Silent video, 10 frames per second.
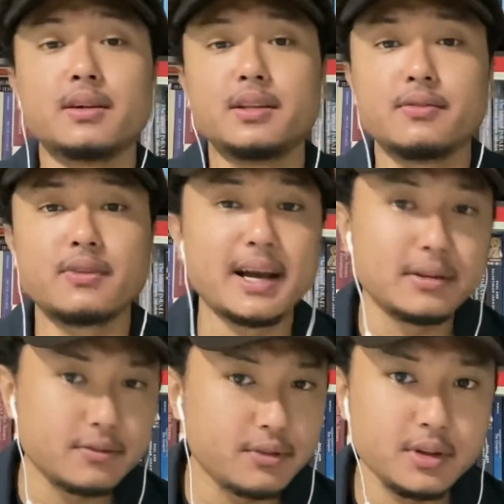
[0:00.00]

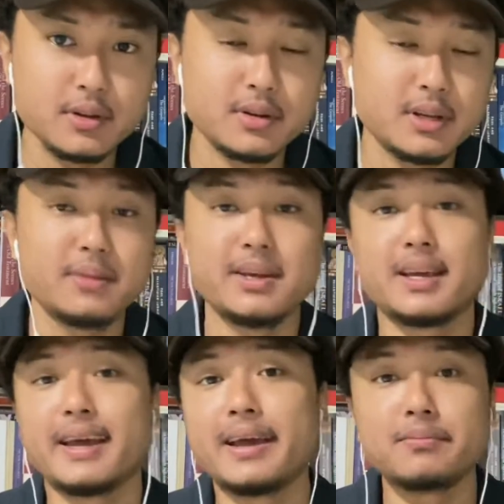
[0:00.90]
divine figure, he
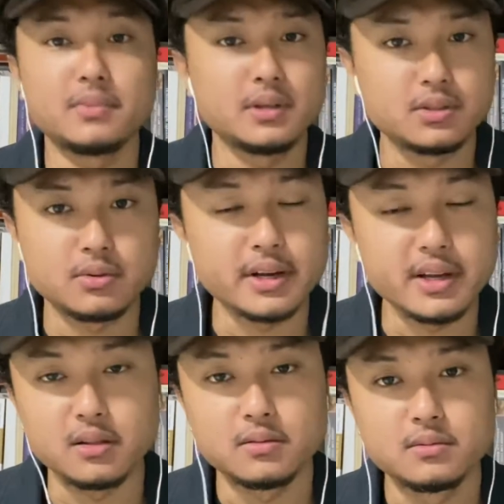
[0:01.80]
became Israel.